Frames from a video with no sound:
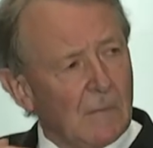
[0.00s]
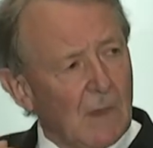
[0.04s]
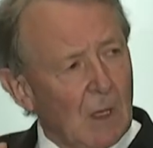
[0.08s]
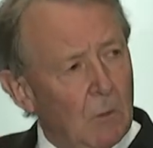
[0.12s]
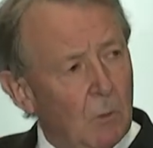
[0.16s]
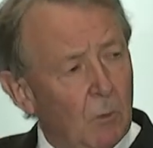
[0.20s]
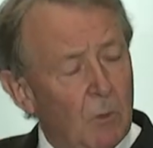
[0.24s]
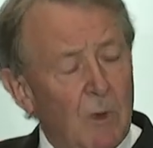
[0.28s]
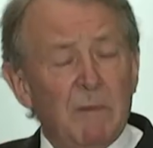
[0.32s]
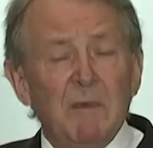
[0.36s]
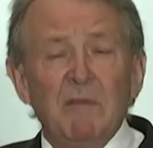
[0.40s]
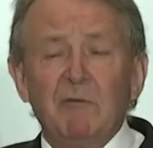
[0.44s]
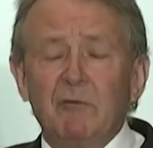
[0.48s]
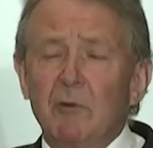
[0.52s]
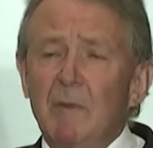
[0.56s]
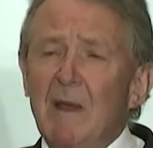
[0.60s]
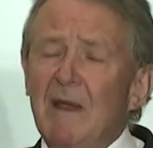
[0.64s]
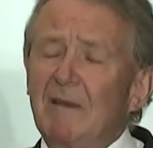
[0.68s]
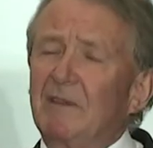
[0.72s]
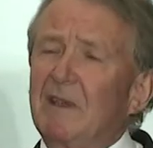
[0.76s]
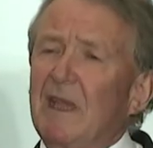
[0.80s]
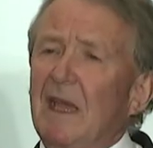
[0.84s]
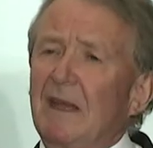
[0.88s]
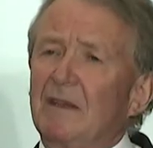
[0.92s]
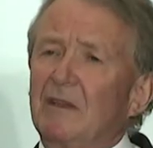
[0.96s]
women from
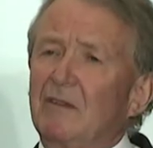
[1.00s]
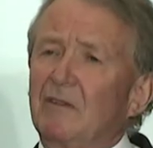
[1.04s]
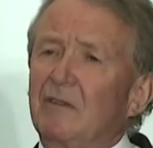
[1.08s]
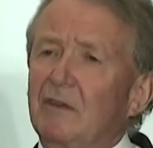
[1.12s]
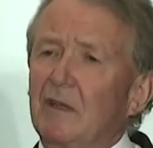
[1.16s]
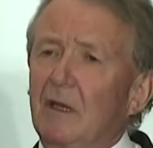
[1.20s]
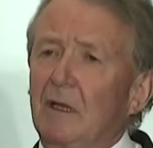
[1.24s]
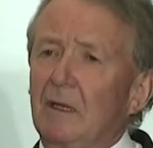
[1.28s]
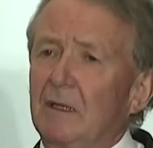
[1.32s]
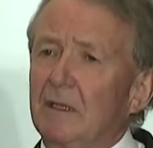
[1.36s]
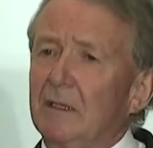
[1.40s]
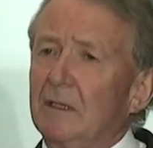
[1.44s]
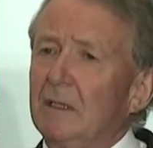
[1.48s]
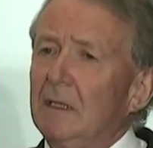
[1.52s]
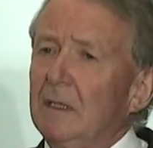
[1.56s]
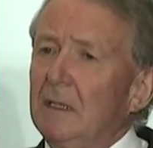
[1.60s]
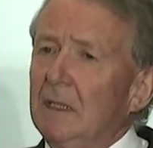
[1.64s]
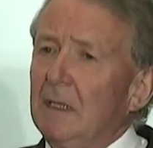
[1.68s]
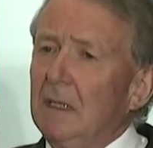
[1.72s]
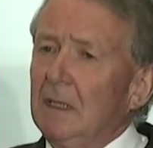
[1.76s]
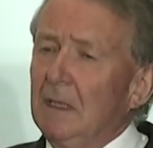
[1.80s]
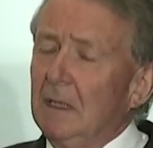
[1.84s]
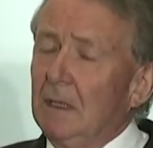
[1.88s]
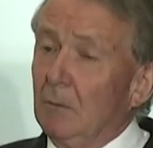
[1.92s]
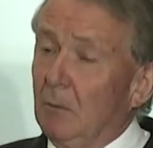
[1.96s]
Afghanistan,
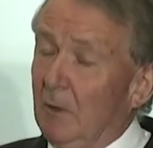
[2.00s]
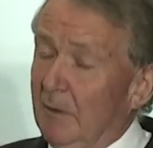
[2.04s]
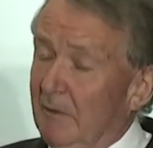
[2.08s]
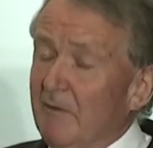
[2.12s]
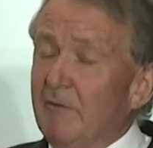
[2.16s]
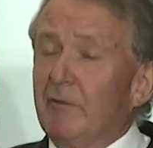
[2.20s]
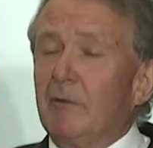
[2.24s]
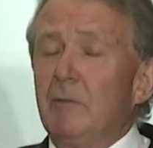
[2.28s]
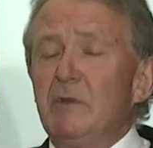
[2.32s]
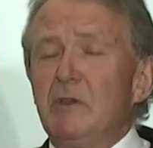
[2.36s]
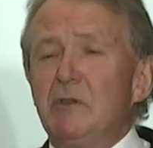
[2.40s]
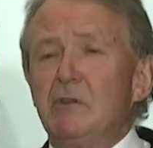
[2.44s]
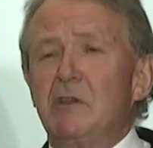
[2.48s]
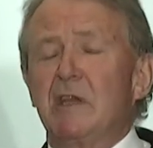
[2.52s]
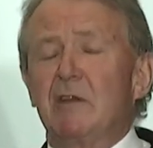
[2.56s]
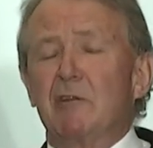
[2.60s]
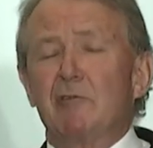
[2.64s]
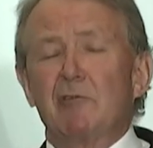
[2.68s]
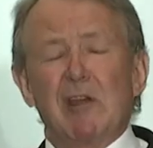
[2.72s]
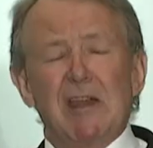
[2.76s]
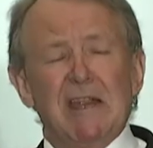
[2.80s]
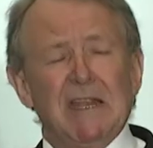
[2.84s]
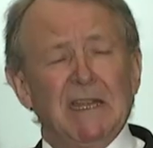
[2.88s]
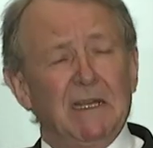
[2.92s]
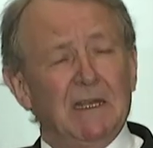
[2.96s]
women from
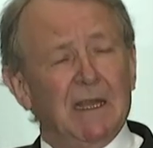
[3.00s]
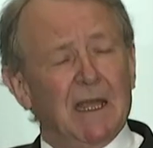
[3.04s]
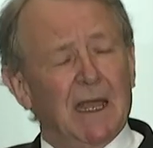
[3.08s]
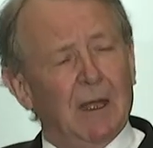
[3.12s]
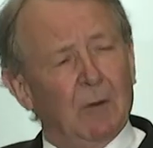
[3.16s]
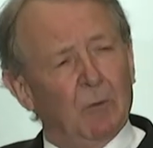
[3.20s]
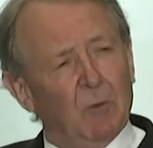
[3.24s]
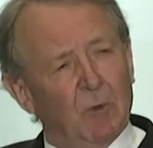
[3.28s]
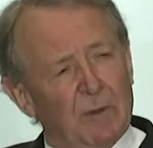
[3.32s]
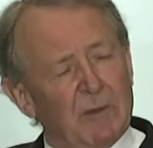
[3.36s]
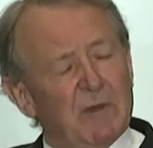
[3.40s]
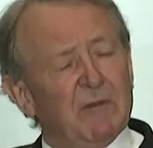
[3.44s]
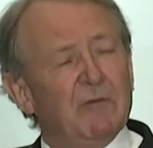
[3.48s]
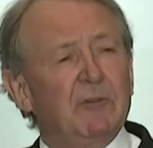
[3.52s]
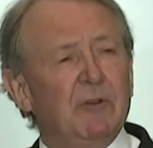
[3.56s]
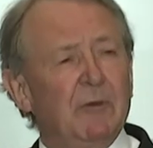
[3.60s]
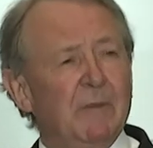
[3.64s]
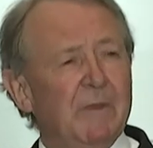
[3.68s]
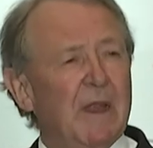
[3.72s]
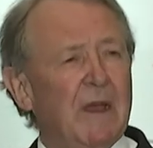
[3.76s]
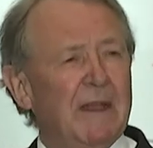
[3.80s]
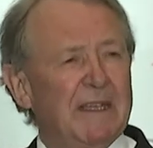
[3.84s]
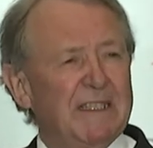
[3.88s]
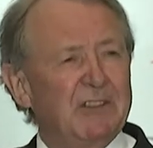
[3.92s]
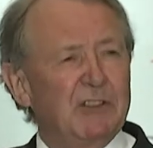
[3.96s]
Ukraine, and women from
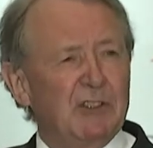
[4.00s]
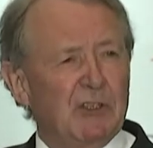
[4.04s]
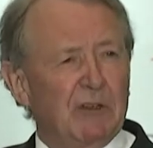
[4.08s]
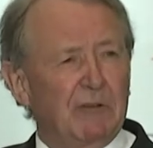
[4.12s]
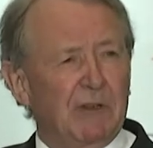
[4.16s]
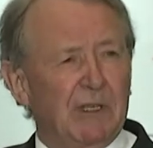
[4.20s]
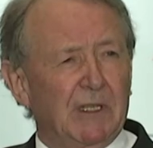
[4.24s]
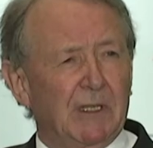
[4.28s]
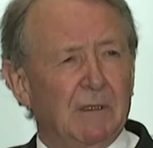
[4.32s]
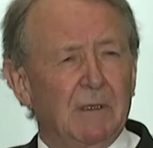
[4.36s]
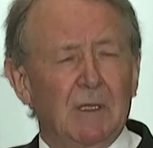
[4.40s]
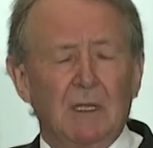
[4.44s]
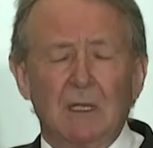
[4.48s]
Nigeria